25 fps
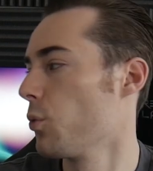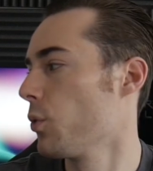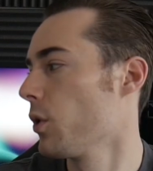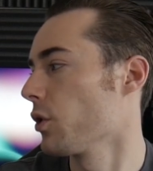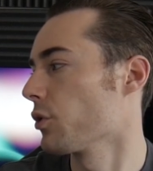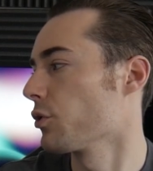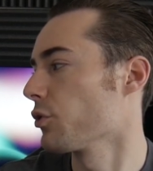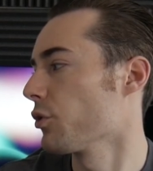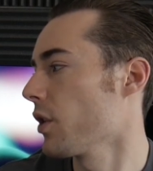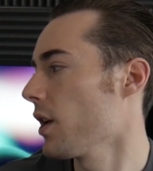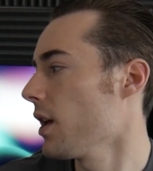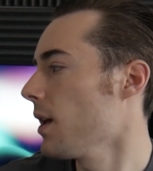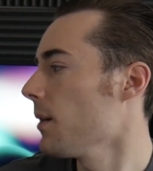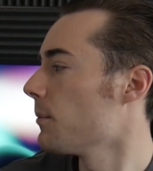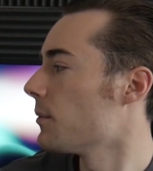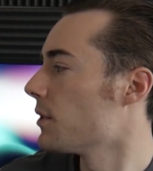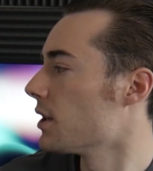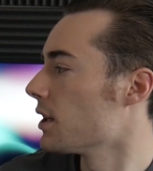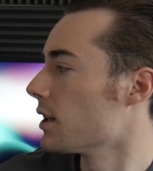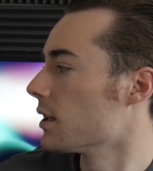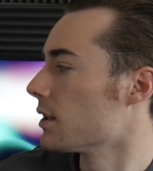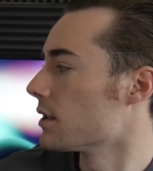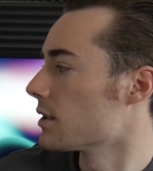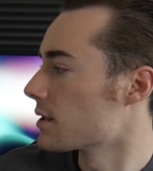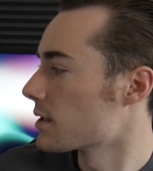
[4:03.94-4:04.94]
what RAM
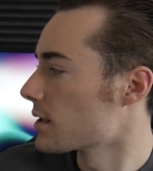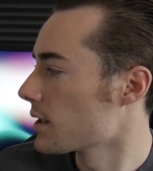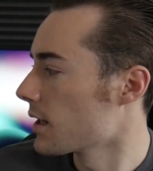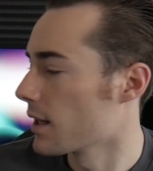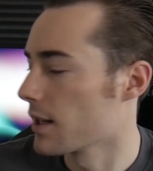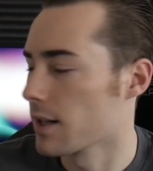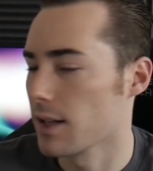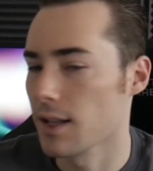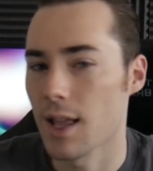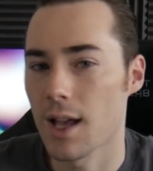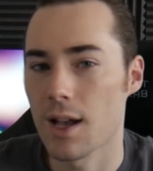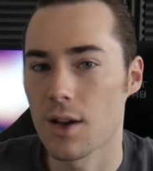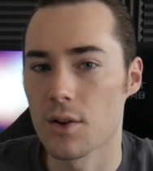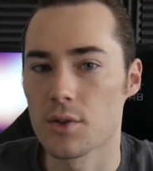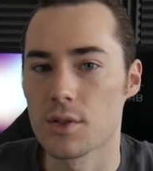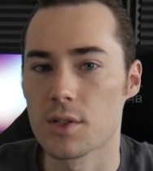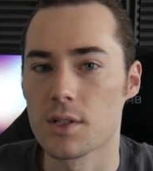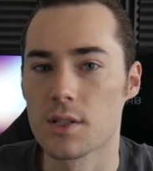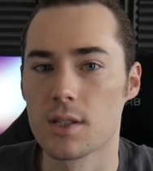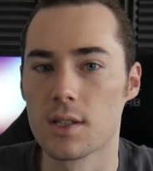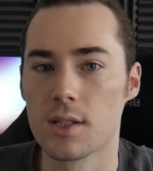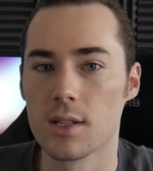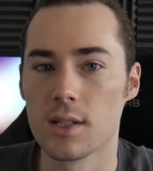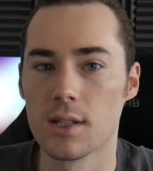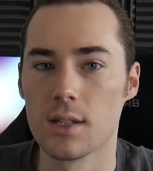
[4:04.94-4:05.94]
does, it
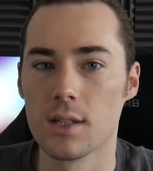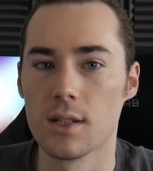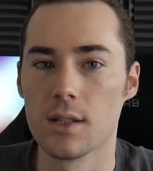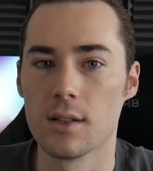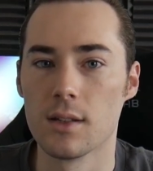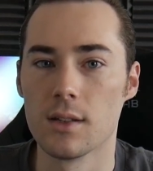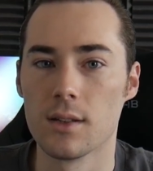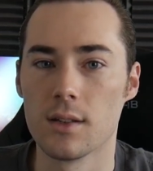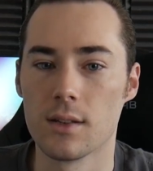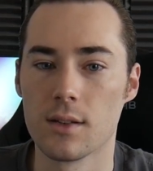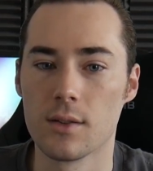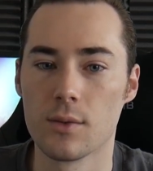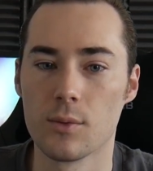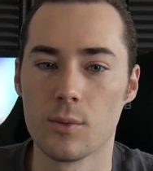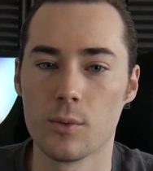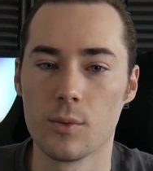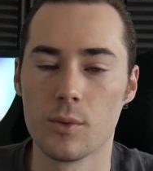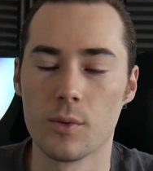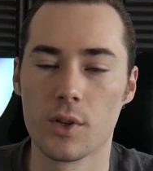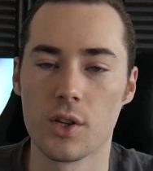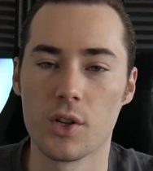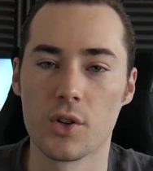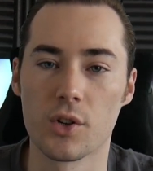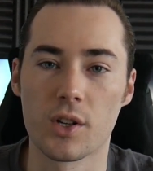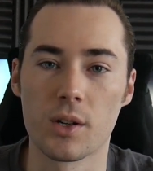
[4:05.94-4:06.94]
allows
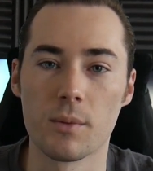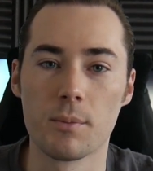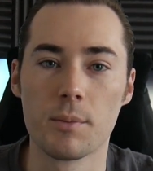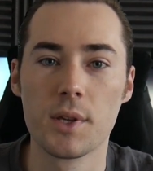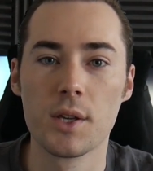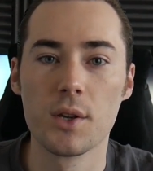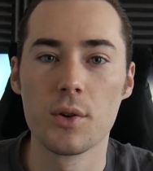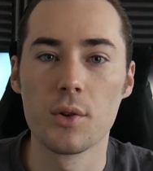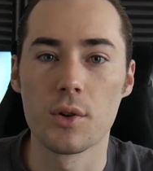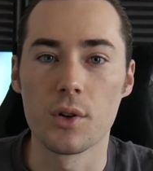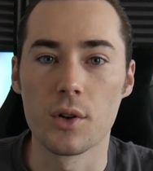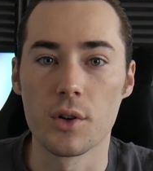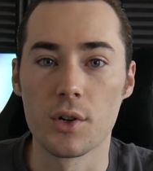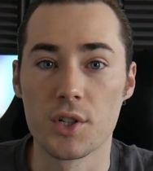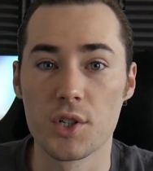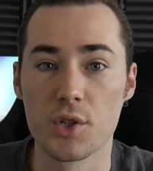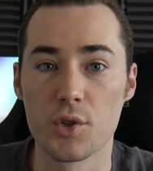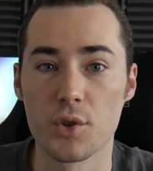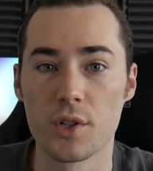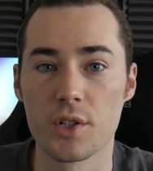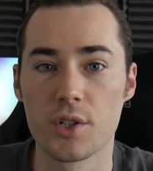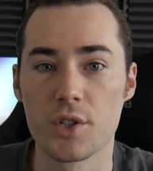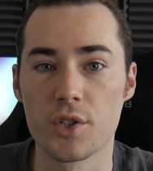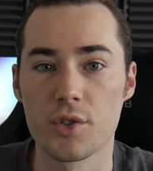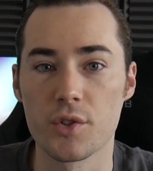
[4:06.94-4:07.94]
your computer
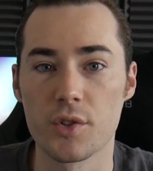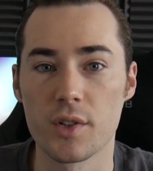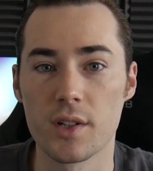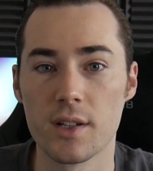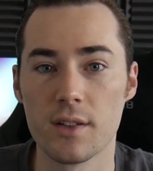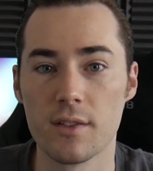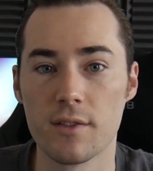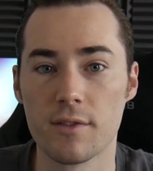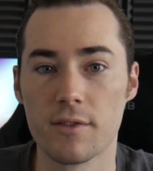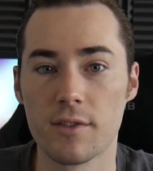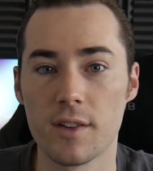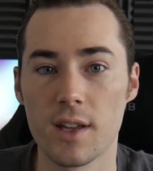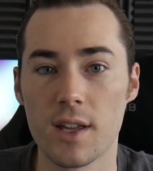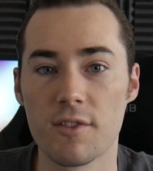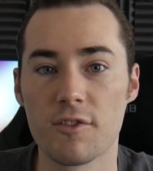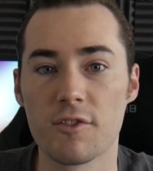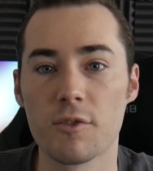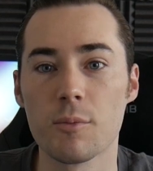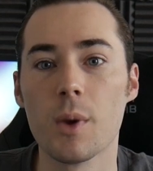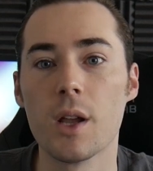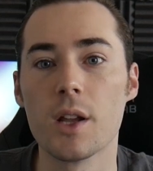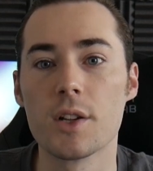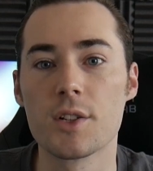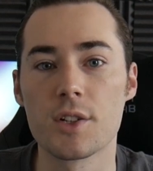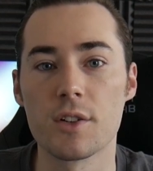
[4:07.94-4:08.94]
to retrieve
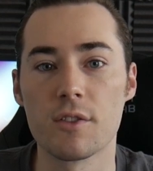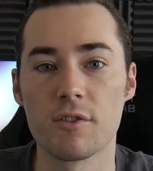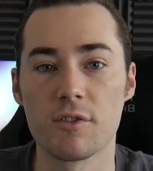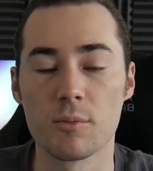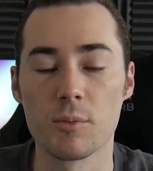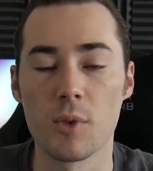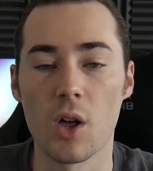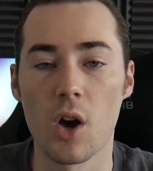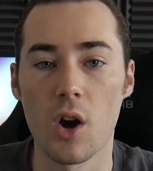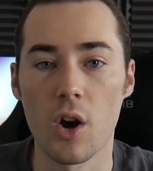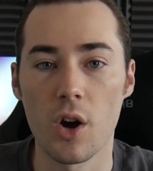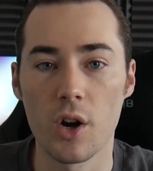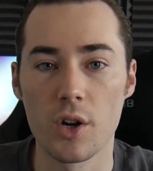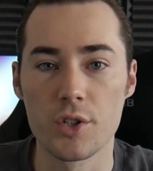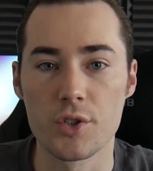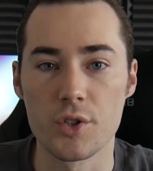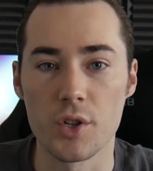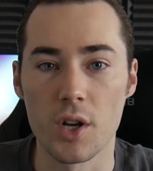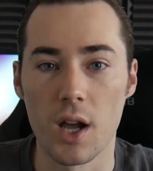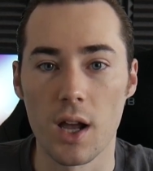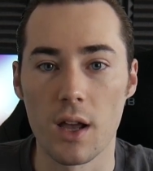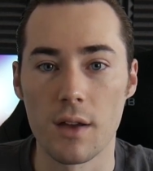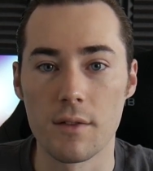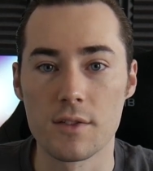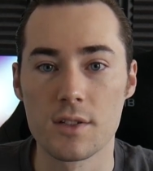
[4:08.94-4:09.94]
information from the hard
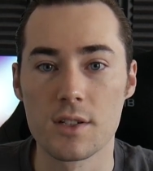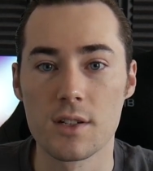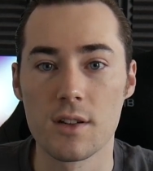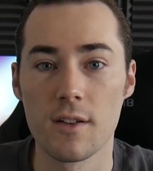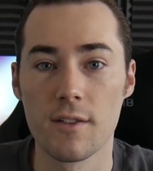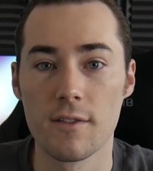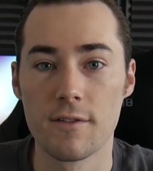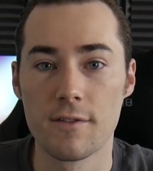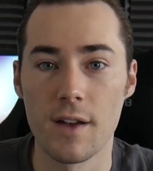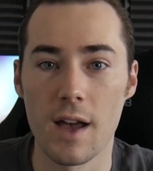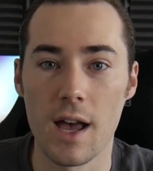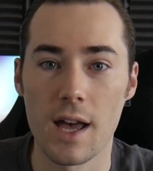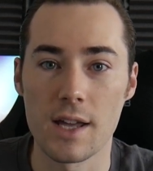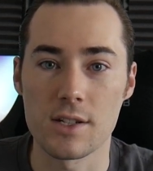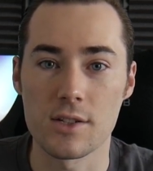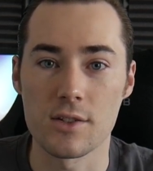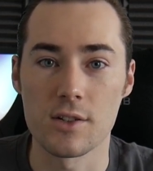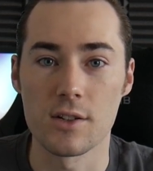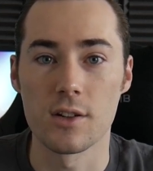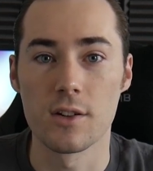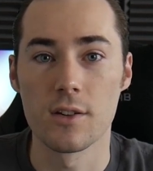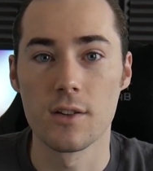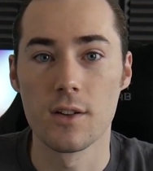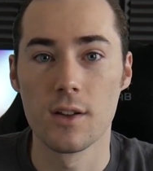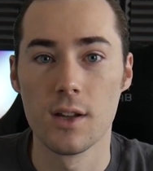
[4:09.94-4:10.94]
drives
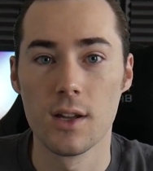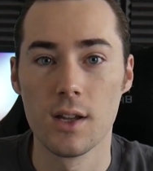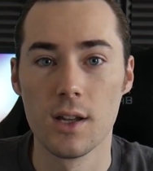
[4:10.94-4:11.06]
faster.